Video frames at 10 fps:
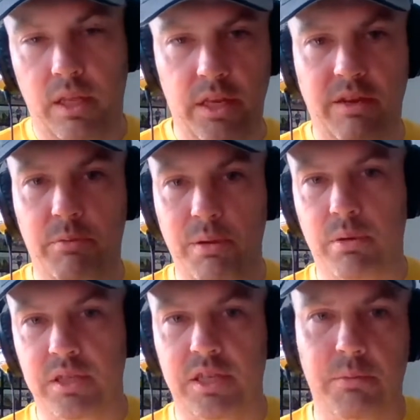and then you have the
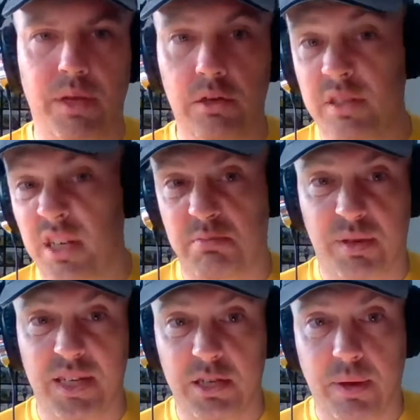people just in the middle who just
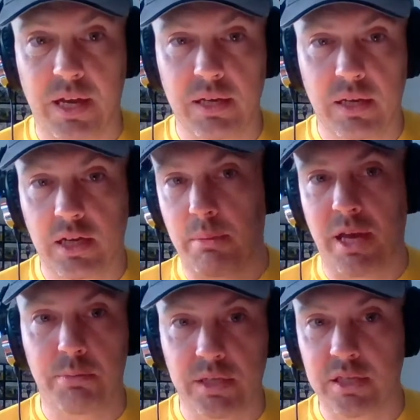participate and go
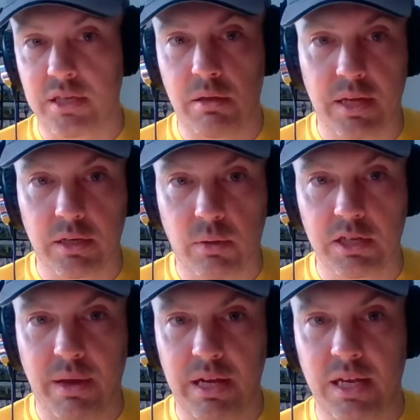about the business, don't think
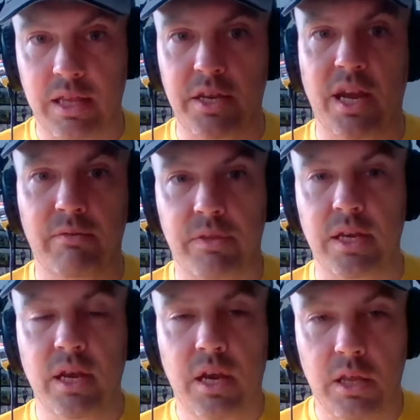twice about it, and then you have the